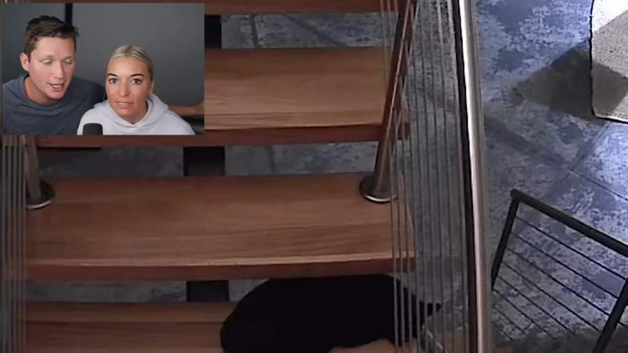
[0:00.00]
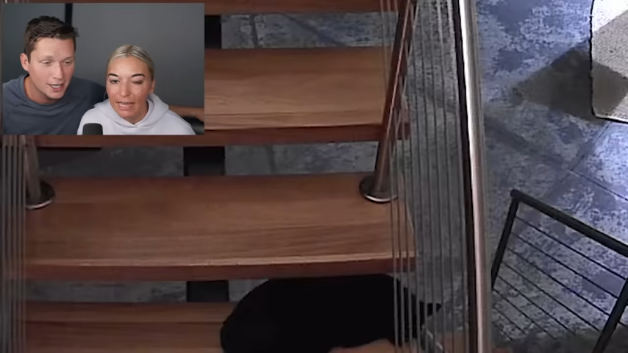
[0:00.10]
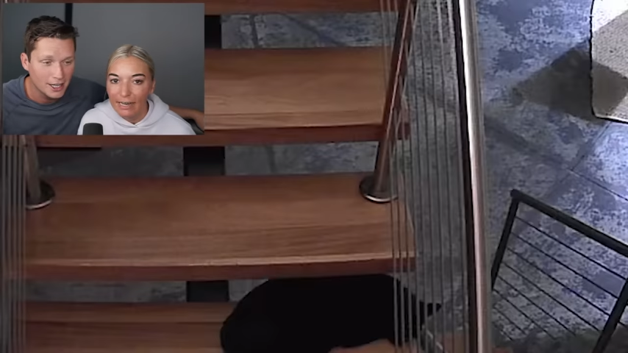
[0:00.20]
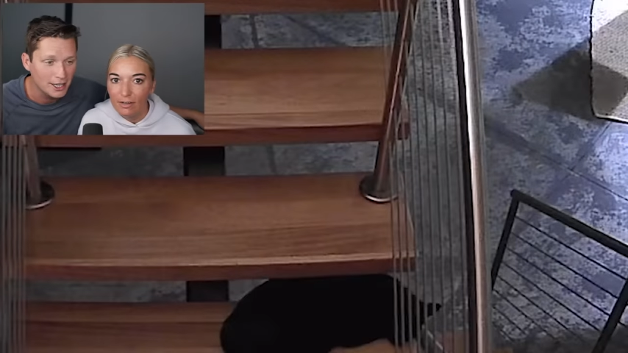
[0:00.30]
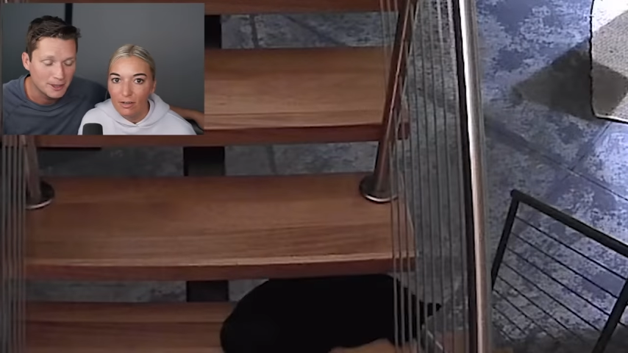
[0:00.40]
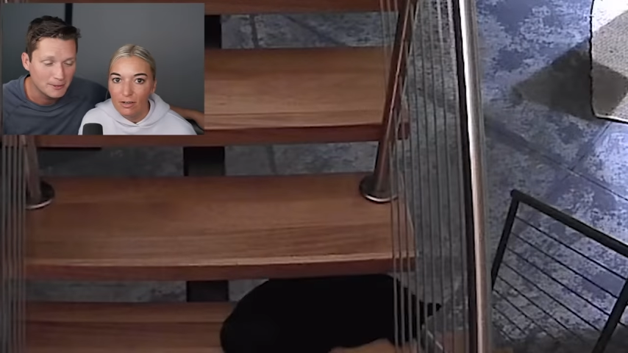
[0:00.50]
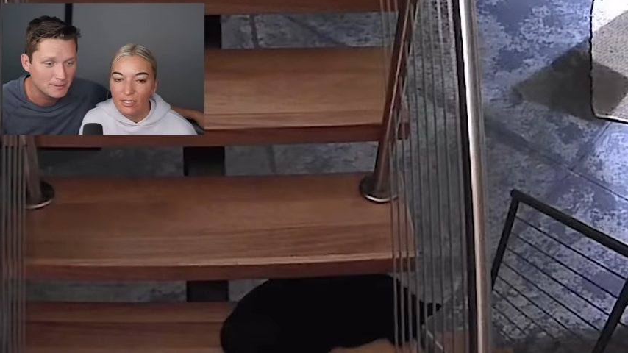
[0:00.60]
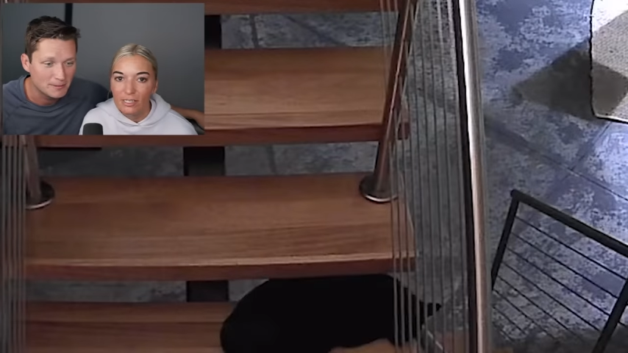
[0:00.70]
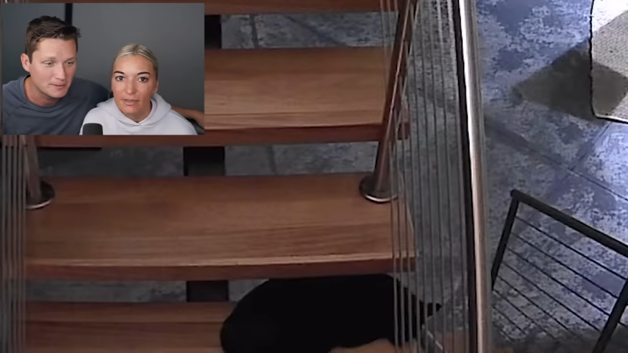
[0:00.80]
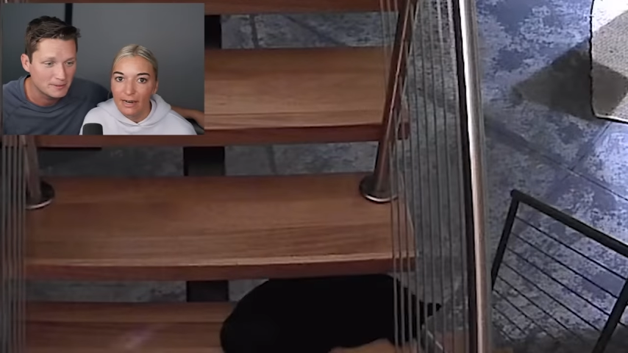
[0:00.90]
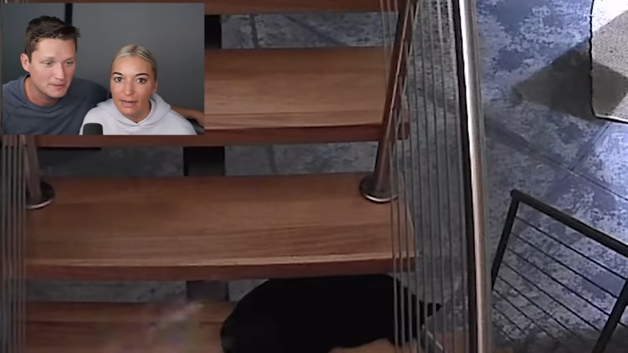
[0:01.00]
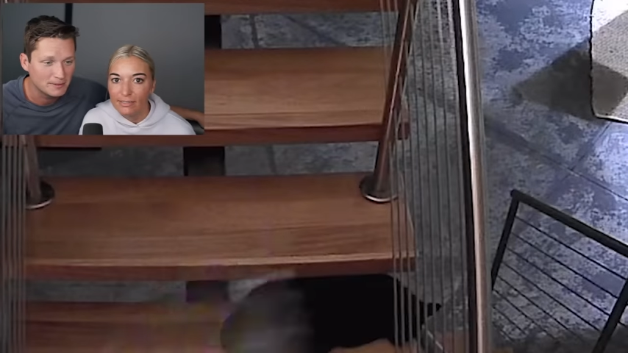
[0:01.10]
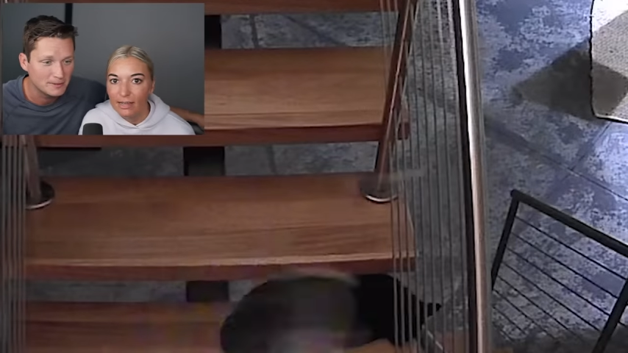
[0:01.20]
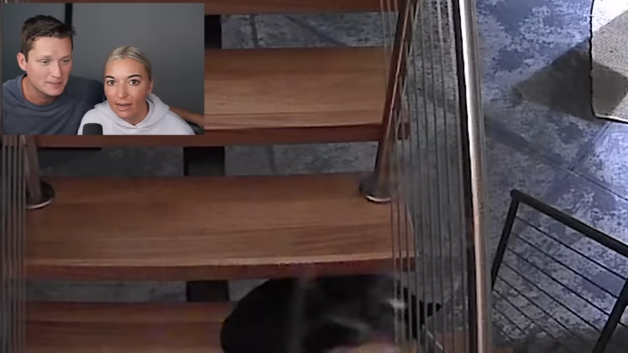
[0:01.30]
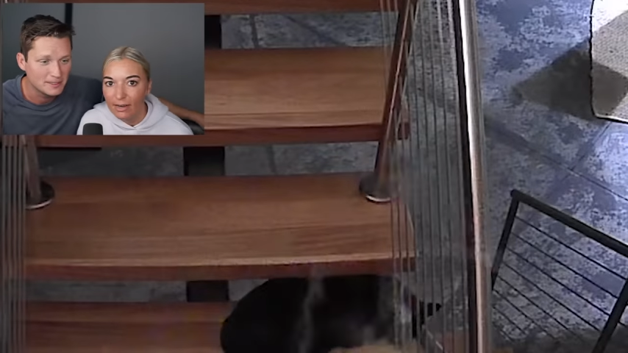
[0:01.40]
Speaker 1: zen also that
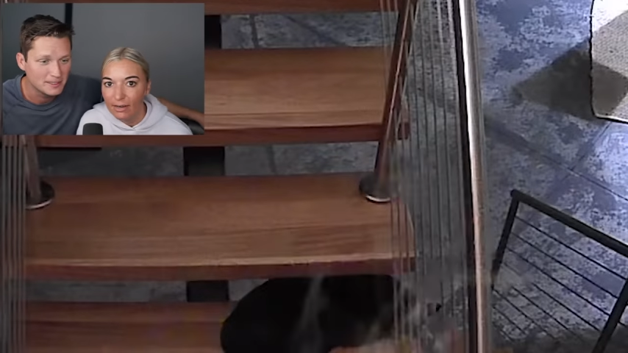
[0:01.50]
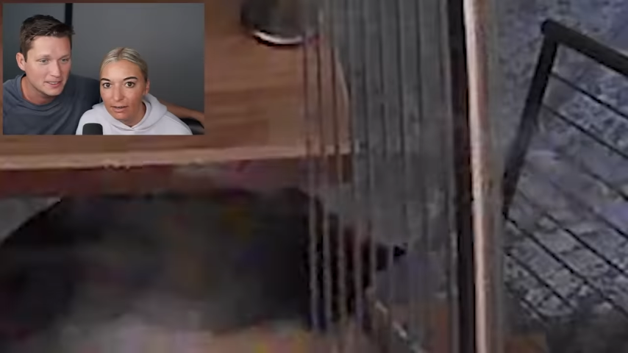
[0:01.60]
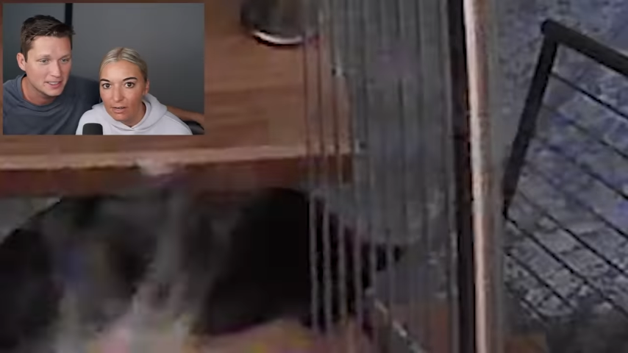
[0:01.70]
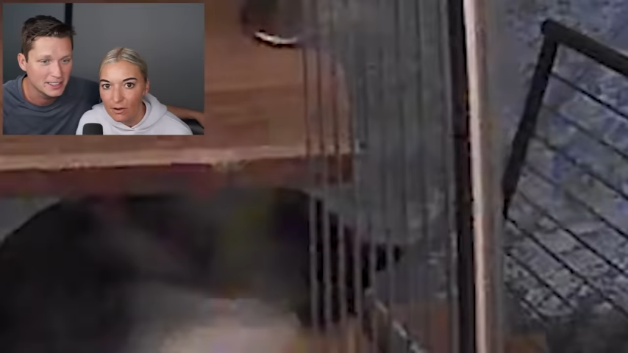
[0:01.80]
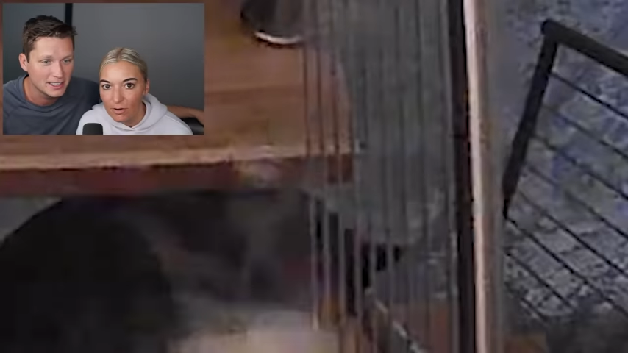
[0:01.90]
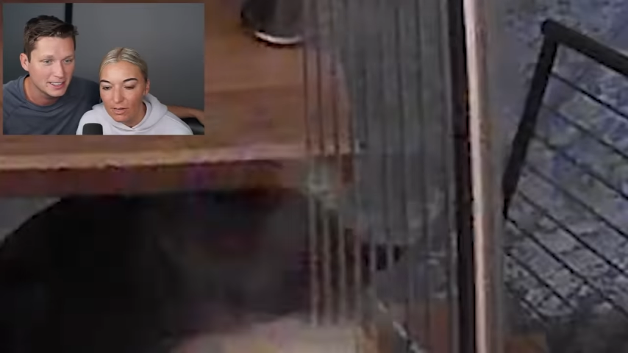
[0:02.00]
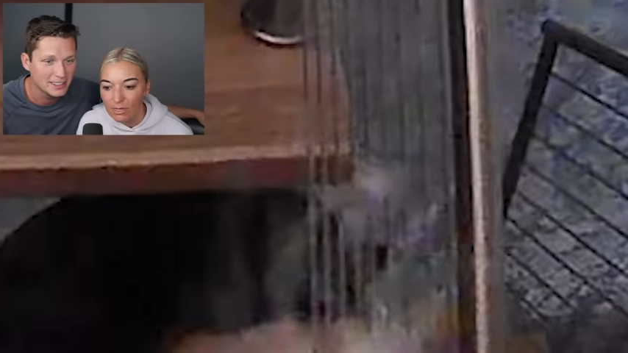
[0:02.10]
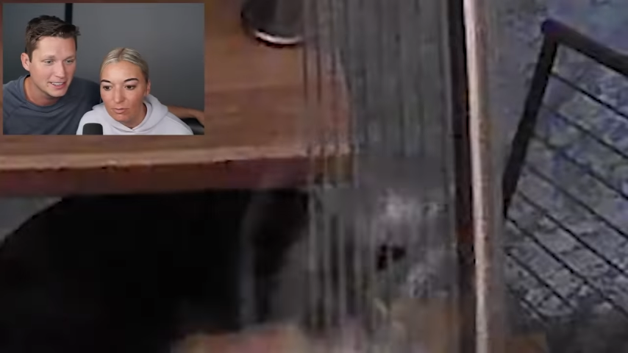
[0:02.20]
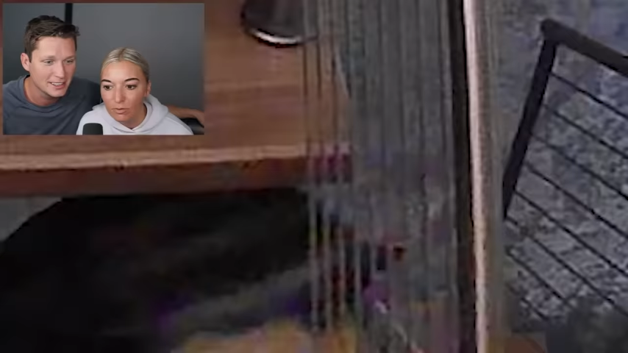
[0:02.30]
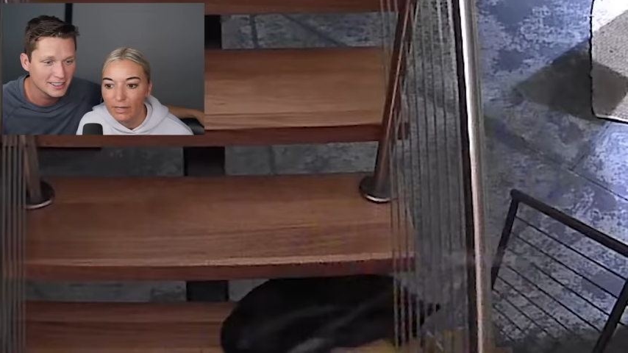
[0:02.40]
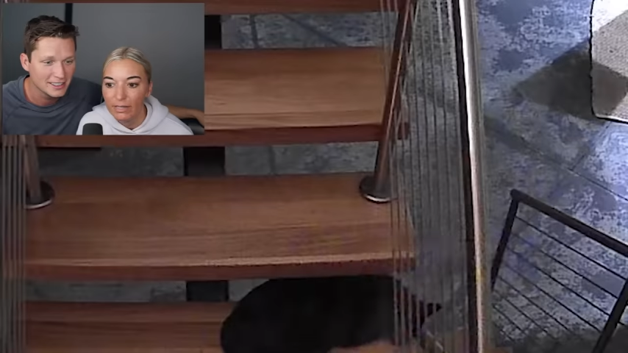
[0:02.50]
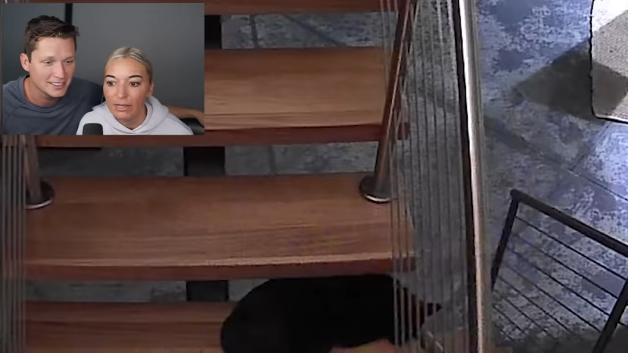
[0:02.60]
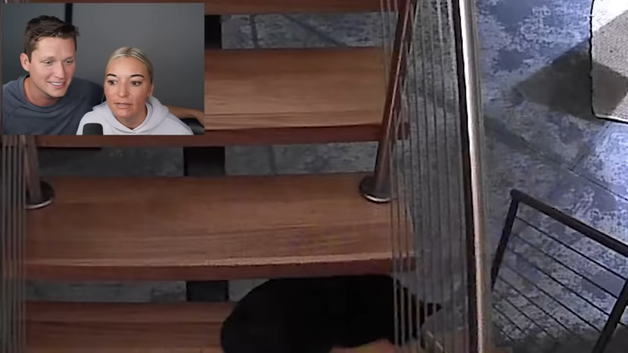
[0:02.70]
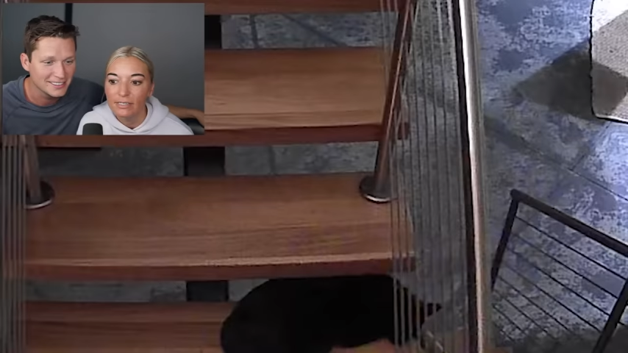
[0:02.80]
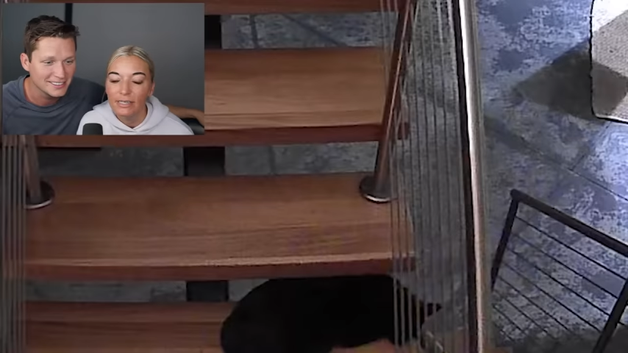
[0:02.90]
is a Koda tumbleweed
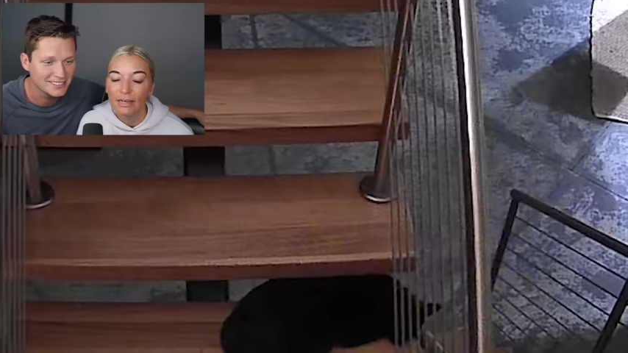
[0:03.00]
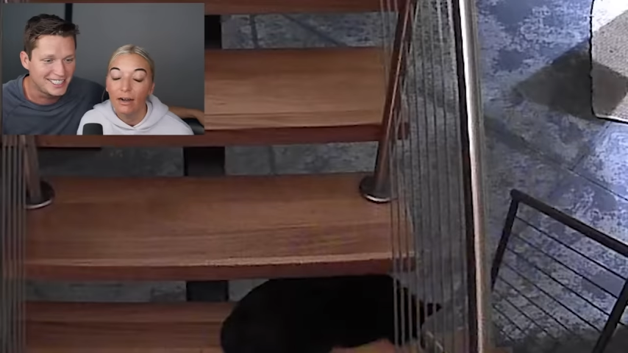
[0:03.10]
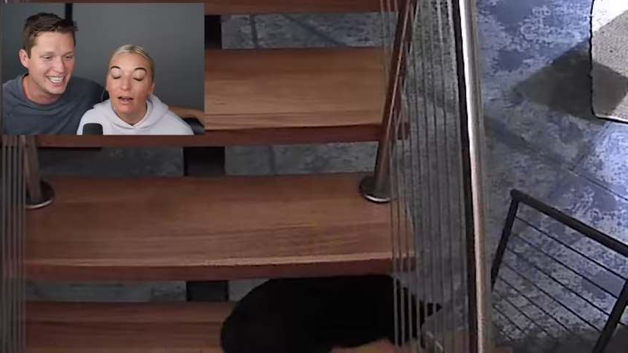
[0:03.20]
that you see there